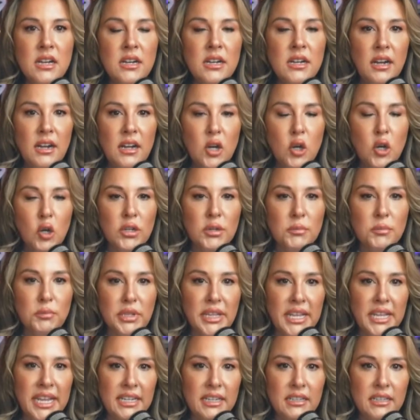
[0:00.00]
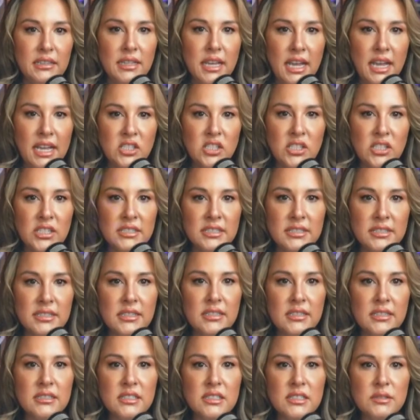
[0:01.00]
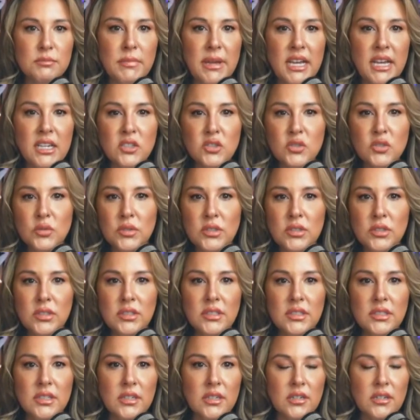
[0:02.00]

her complaint alleges sexual